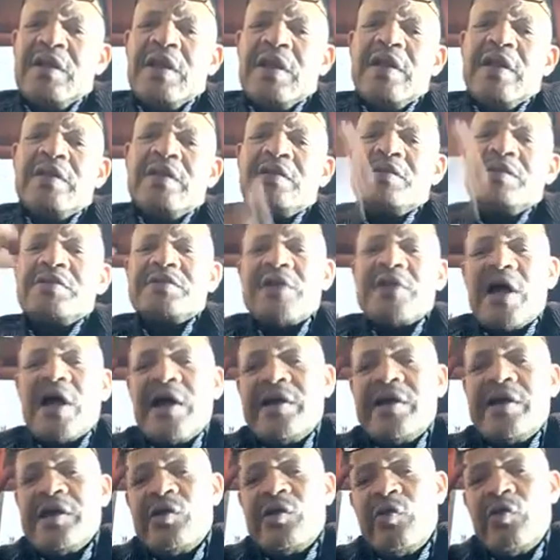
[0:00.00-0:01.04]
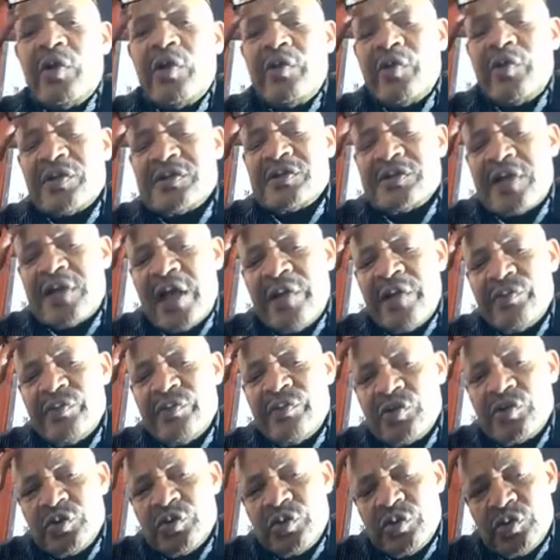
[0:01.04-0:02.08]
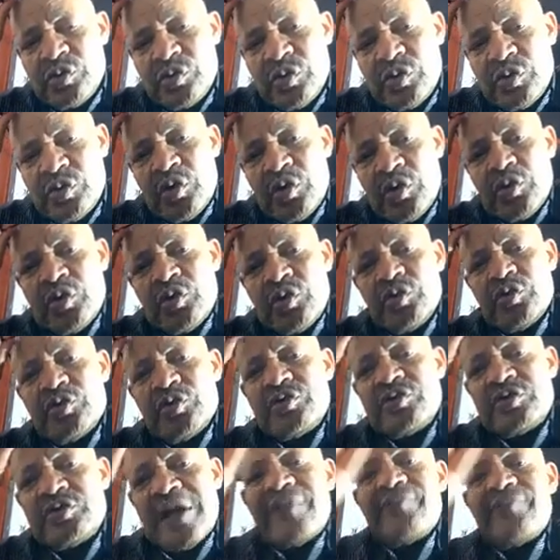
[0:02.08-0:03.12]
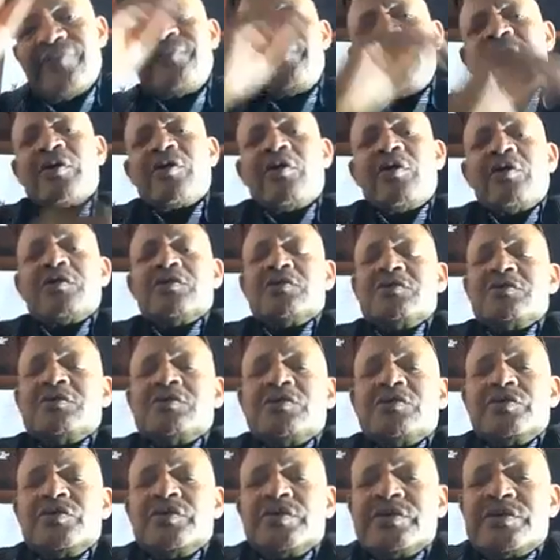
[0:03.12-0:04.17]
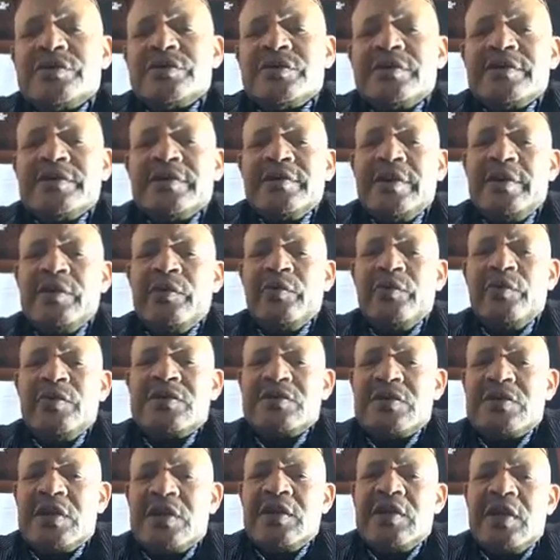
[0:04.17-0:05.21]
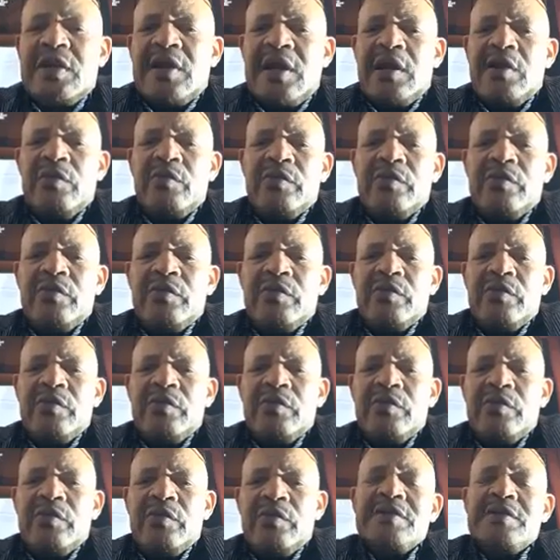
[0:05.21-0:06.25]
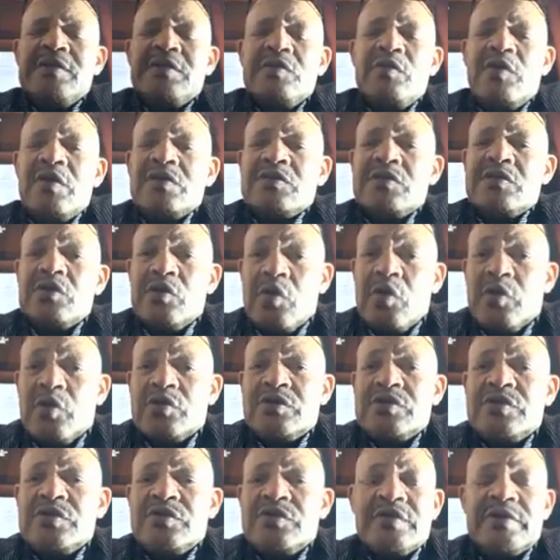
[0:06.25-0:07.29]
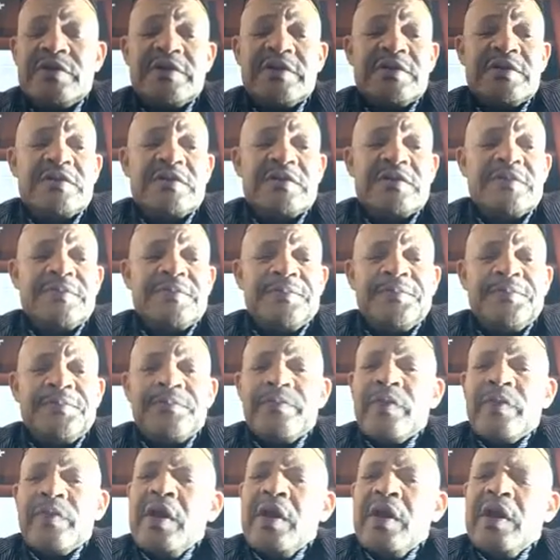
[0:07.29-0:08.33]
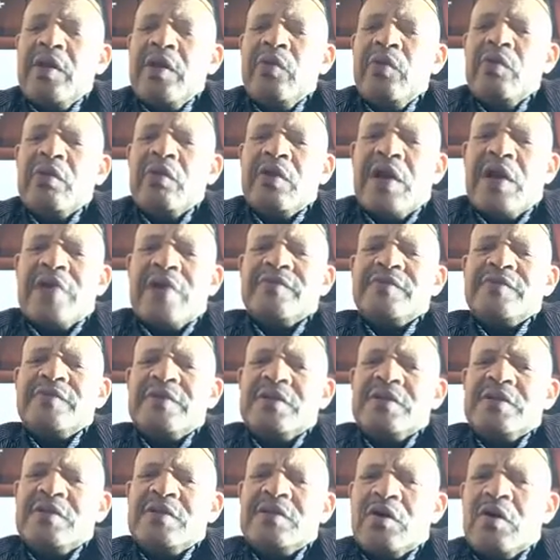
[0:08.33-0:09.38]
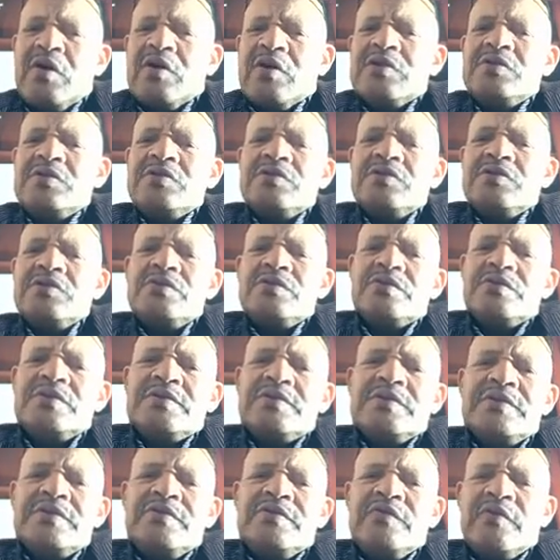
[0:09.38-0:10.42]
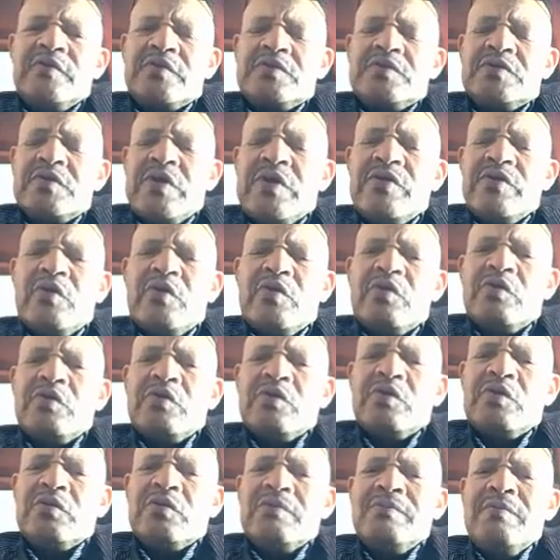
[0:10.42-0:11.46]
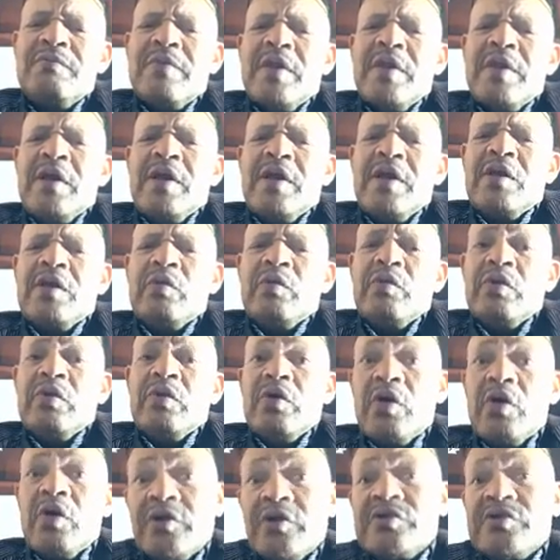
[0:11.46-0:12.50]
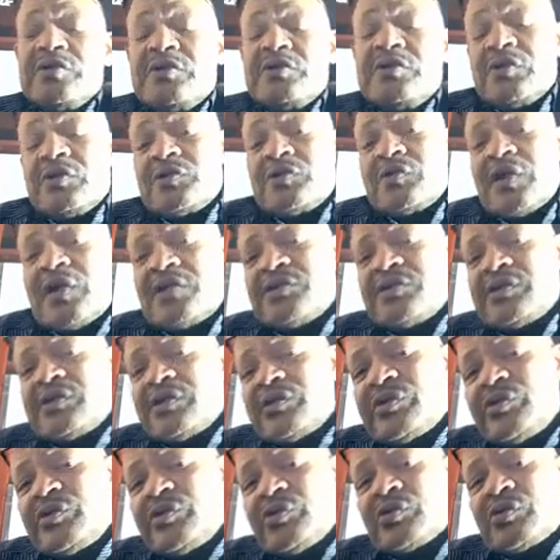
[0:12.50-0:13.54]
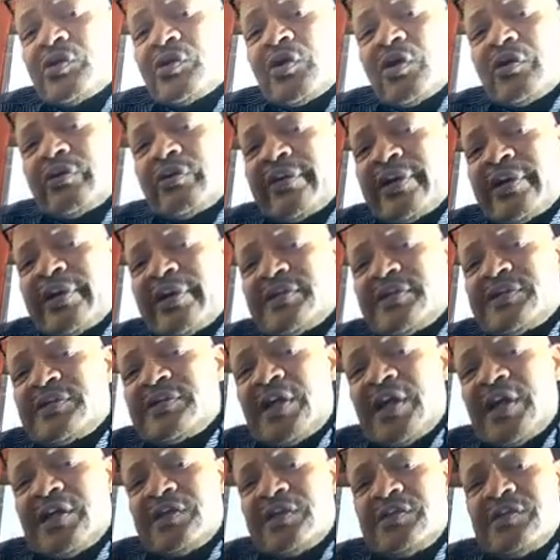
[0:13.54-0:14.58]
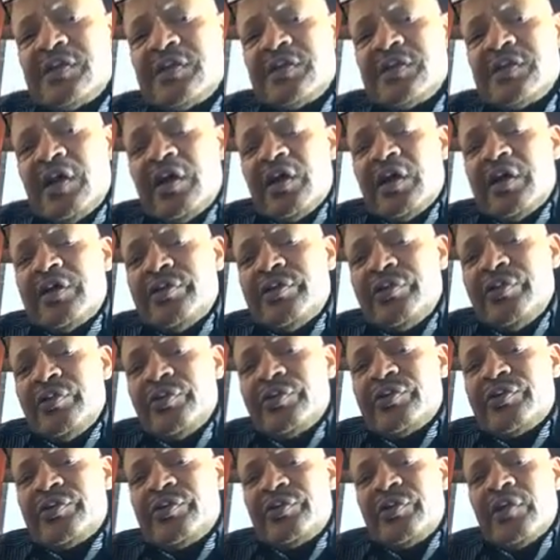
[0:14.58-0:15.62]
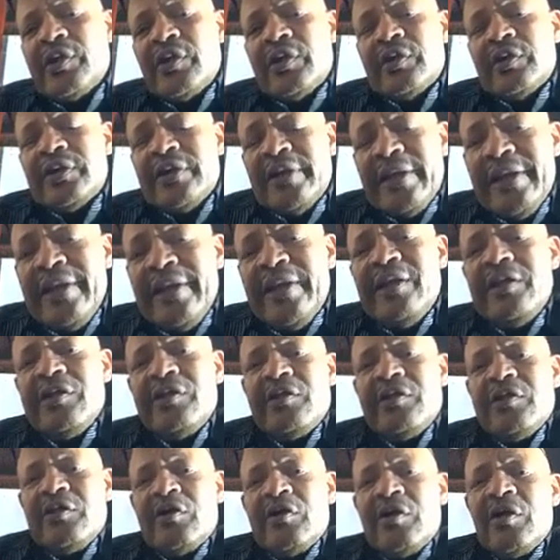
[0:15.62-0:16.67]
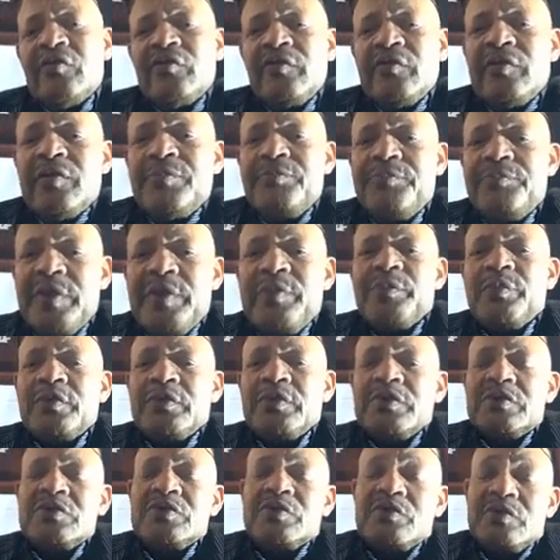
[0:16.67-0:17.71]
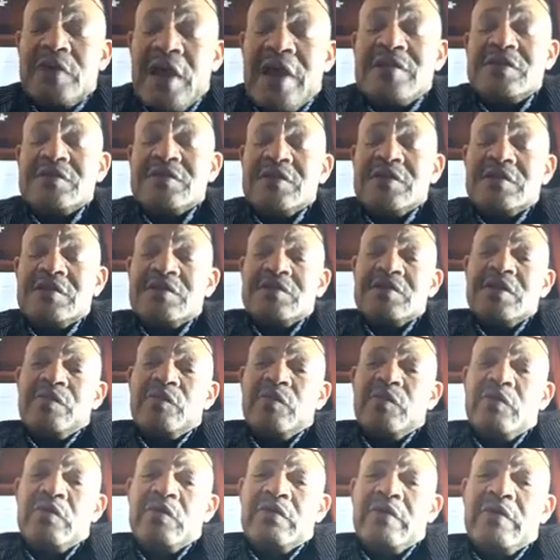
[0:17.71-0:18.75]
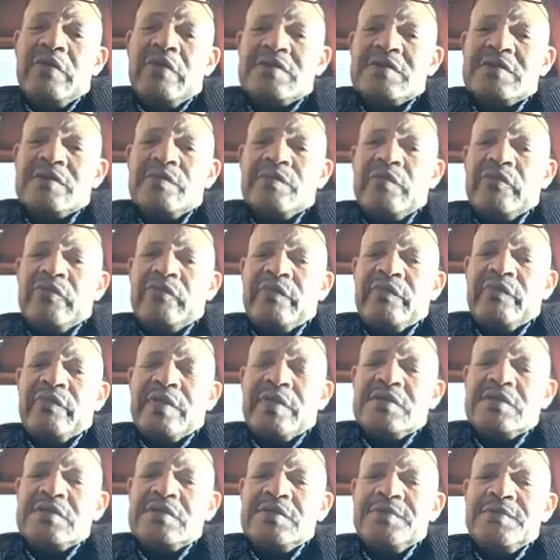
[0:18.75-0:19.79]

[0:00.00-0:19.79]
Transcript: then decided what was time to draft a constitution. And we sat down with Benedict, who was a law student, and we crafted the constitution for Swayoko. And we launched the Swaziland Youth Congress as a youth league of the People's United Democratic Movement.